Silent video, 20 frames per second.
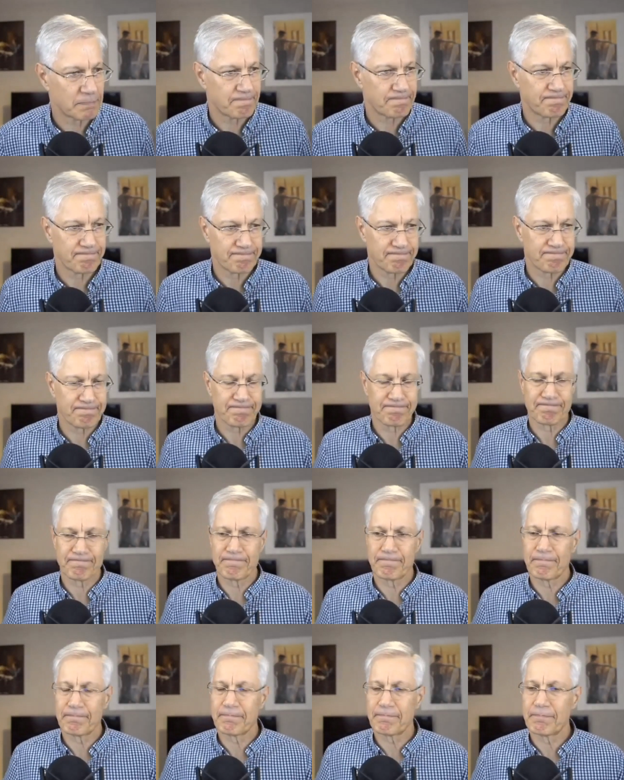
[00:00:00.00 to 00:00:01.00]

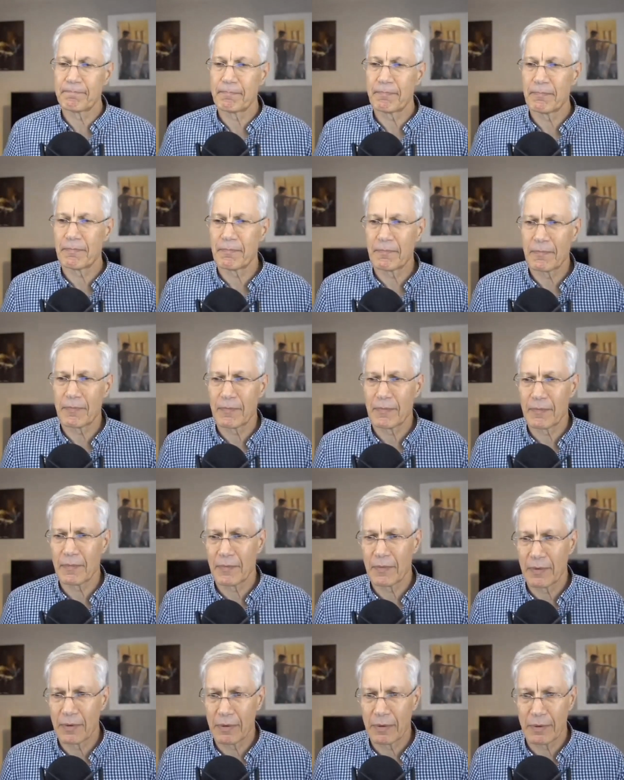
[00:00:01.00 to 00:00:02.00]

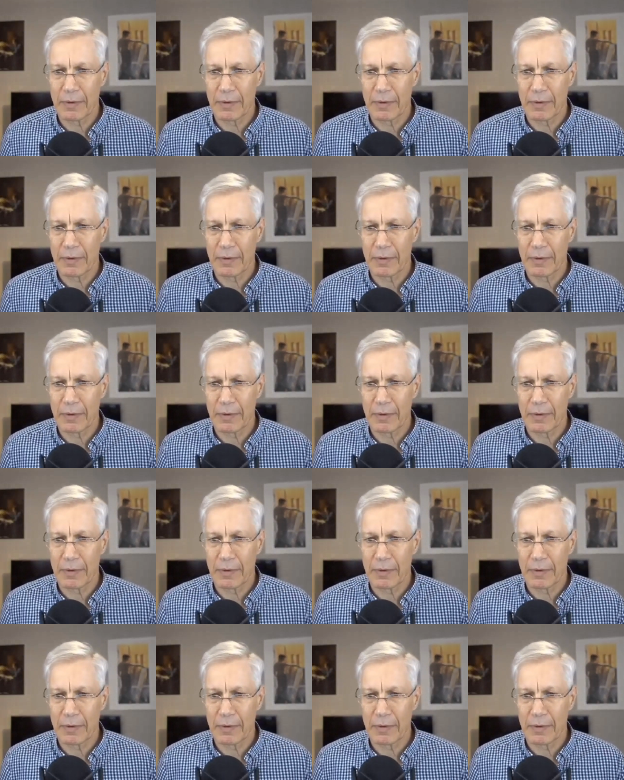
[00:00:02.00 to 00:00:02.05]
(silence)